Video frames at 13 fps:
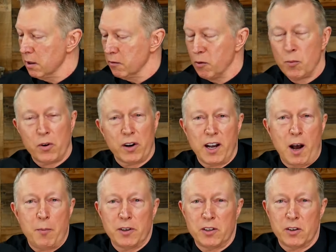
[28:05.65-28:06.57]
Look for more to
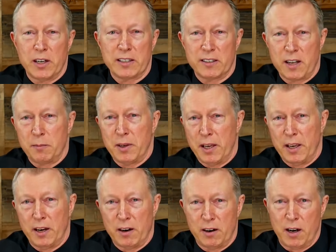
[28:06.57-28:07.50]
come. Until next time,
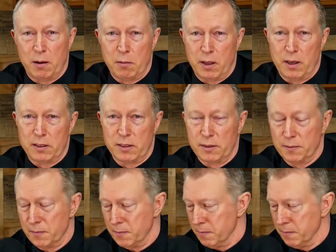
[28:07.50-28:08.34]
take care and God bless.